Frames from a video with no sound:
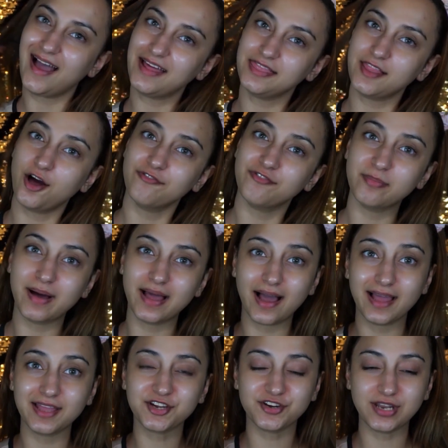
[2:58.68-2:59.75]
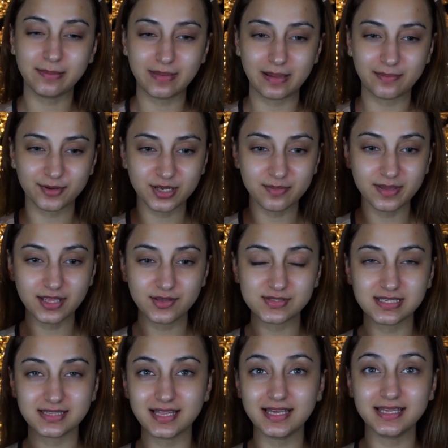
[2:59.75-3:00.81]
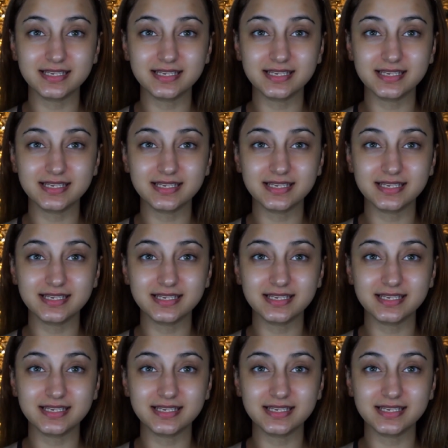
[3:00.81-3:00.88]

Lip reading: And now for my eye cream, I'm going to be using the